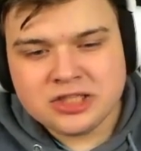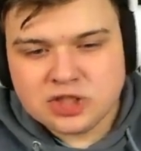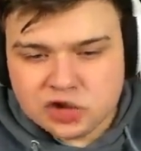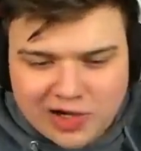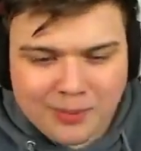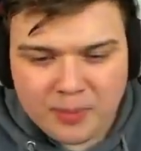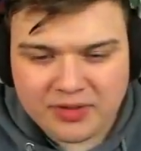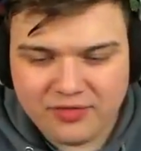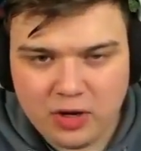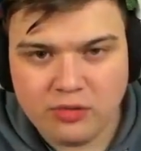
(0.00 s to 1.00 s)
to wrap up the
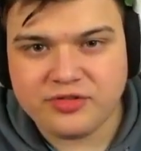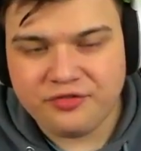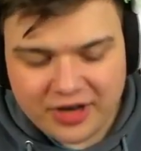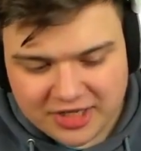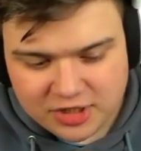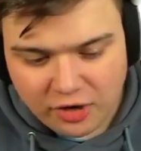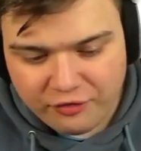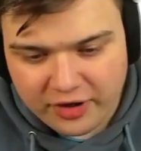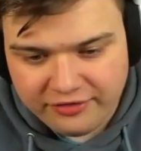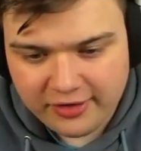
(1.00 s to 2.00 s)
video, to finish it off
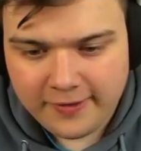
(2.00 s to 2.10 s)
with.